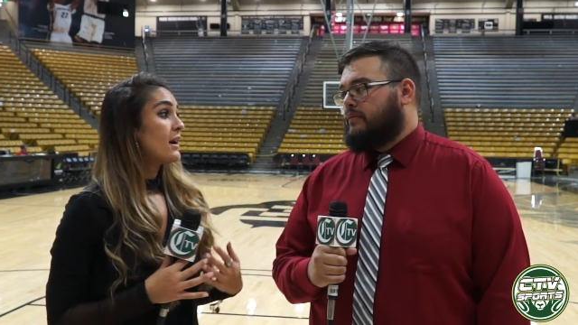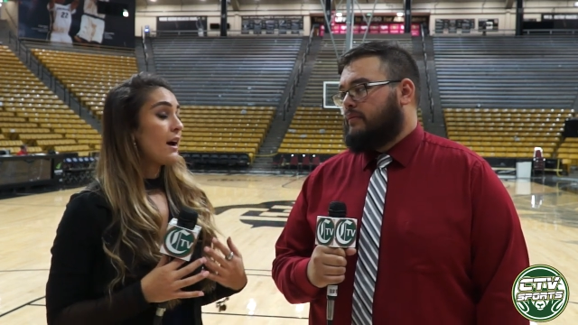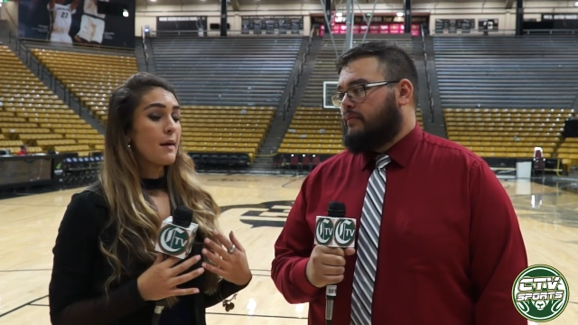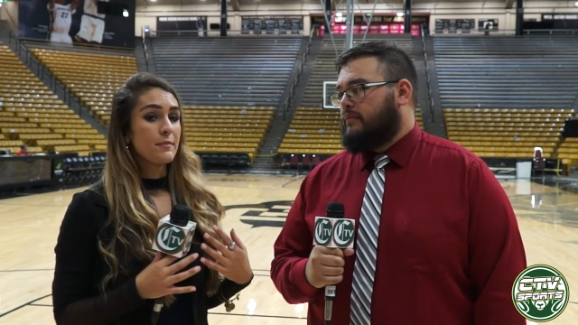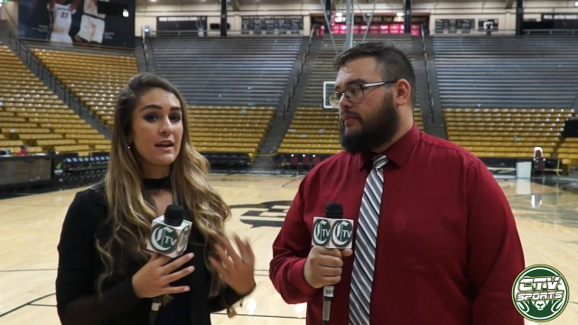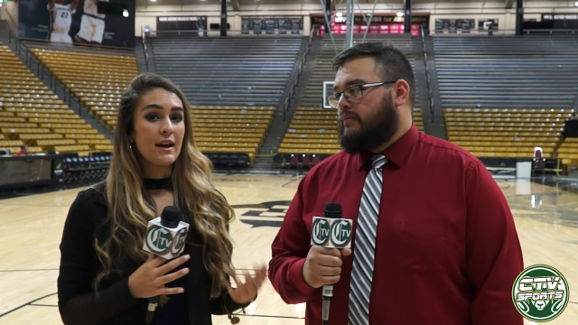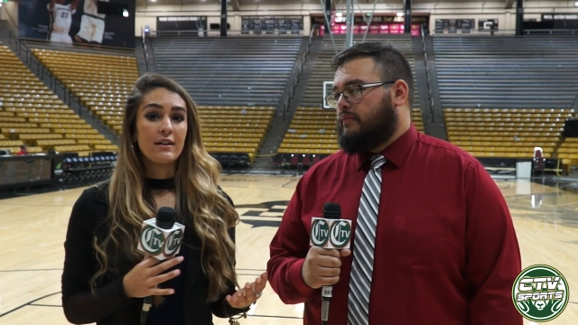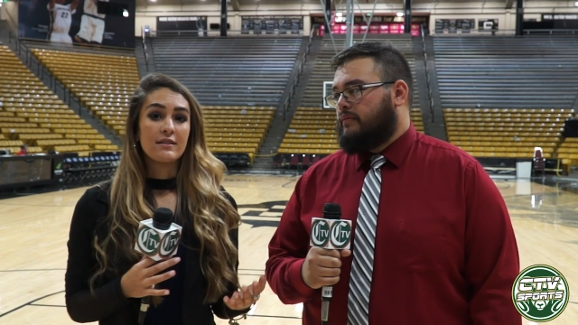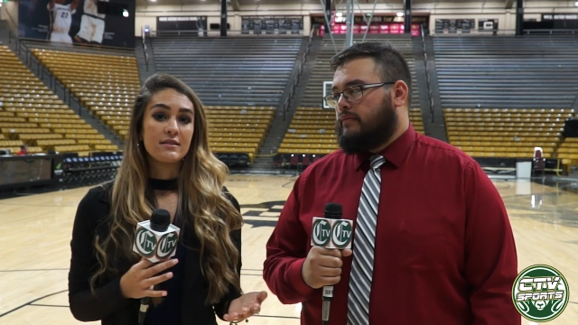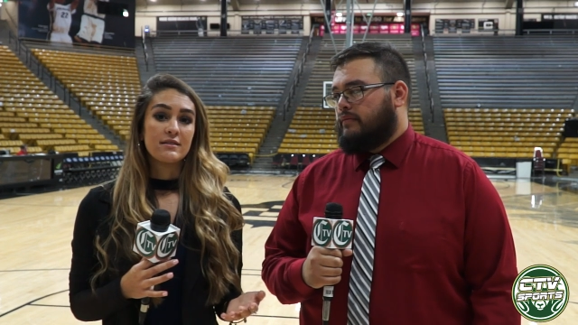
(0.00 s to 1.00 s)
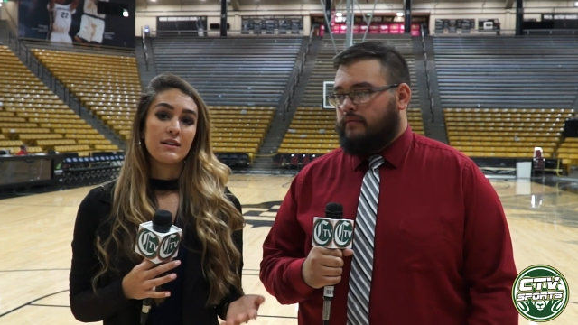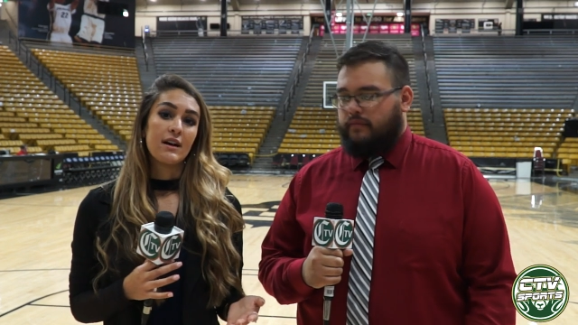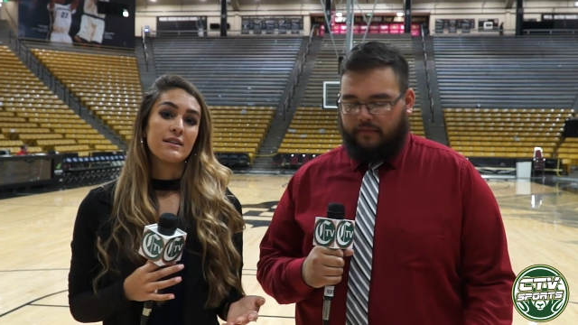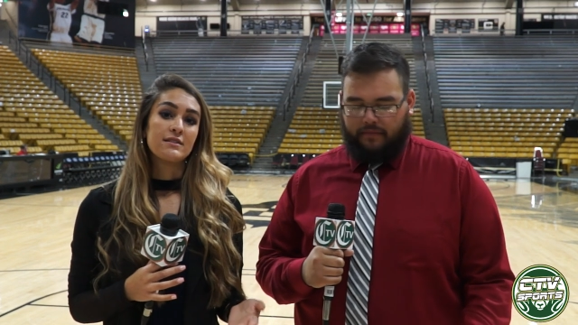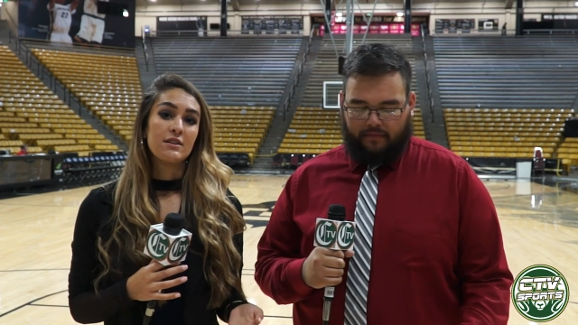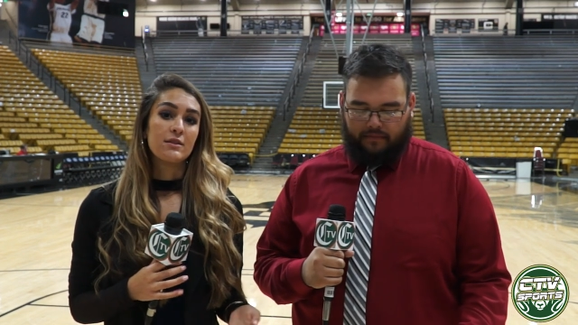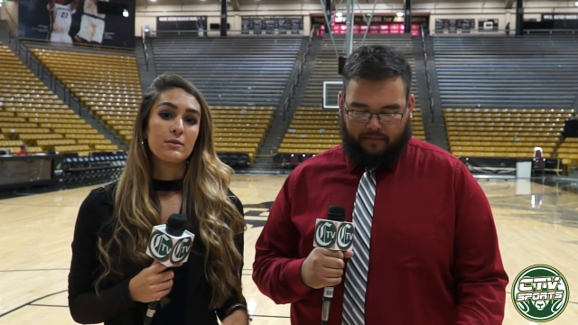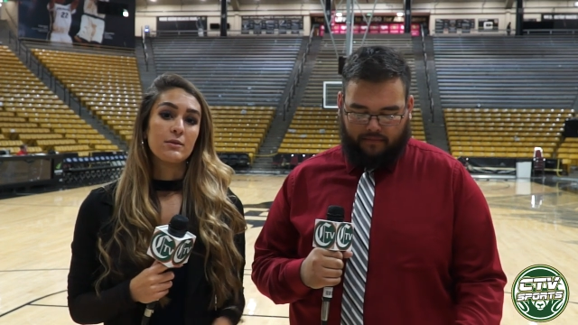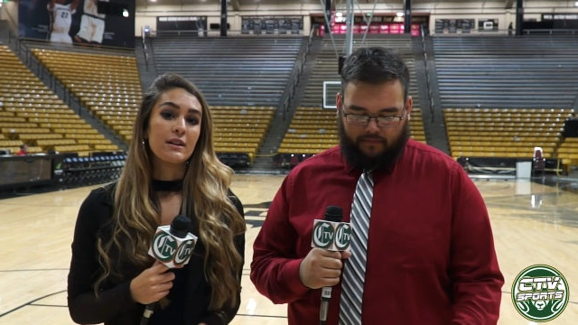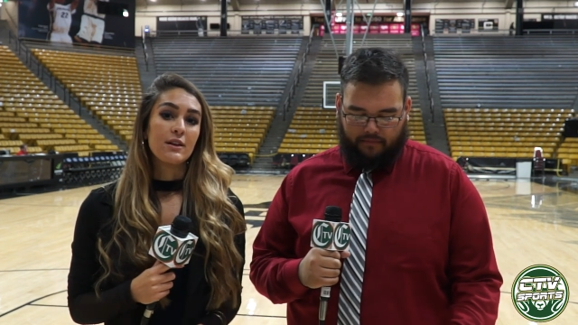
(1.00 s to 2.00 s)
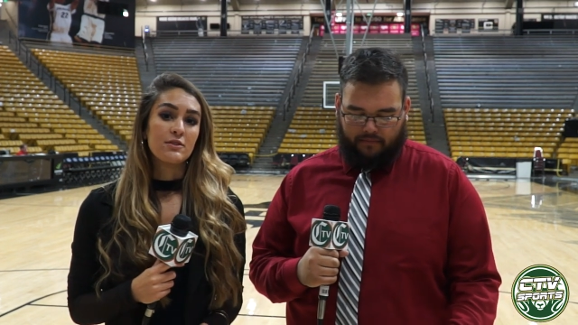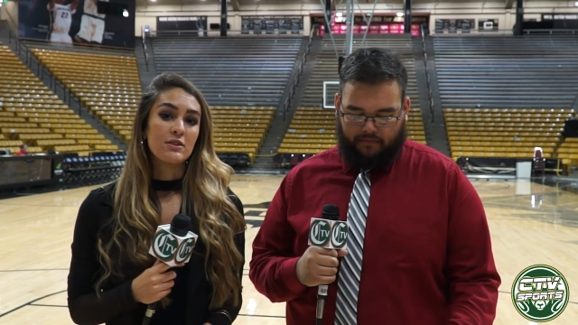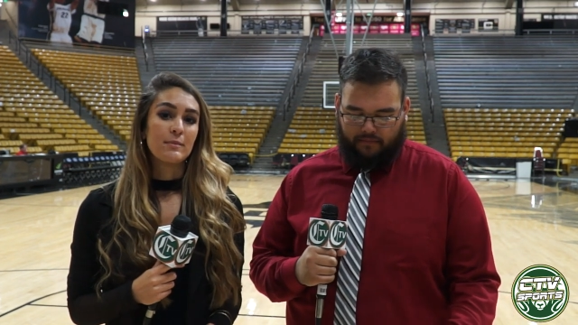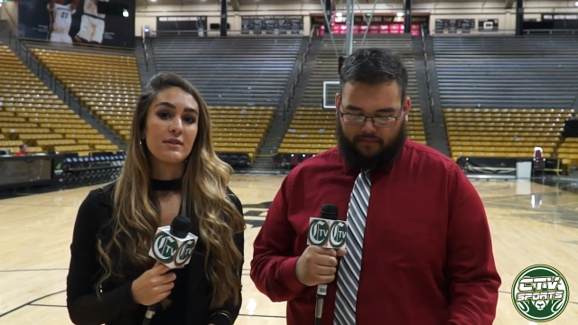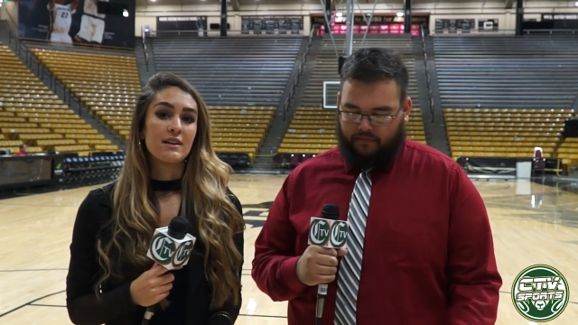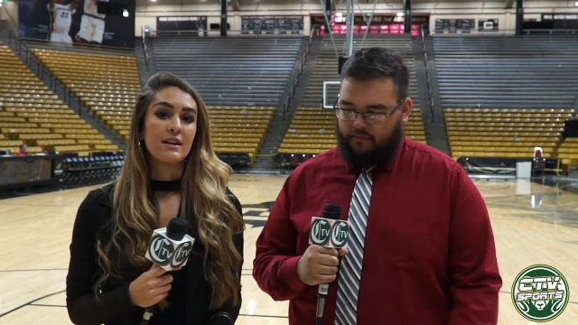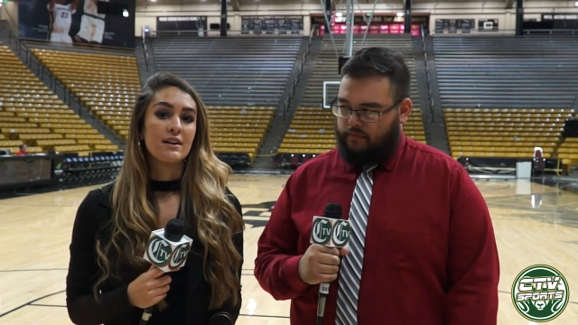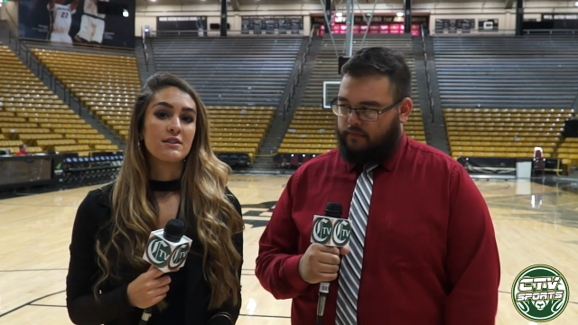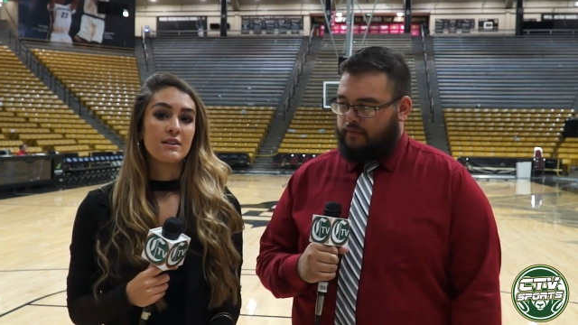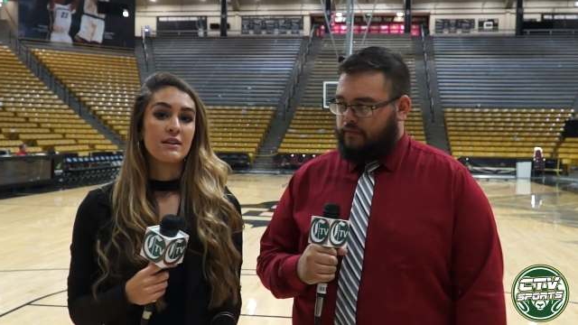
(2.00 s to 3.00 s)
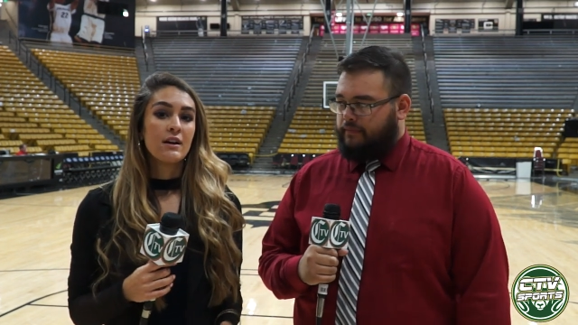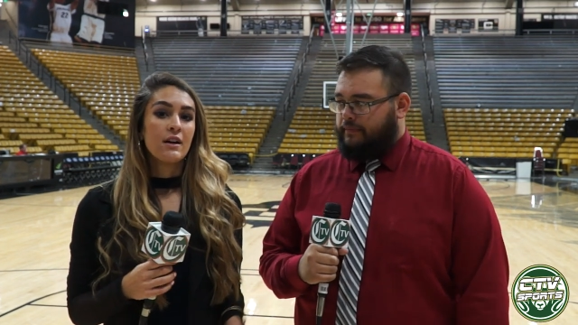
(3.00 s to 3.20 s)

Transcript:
Speaker 1: Um, they held uh, CU to a really low shooting percentage and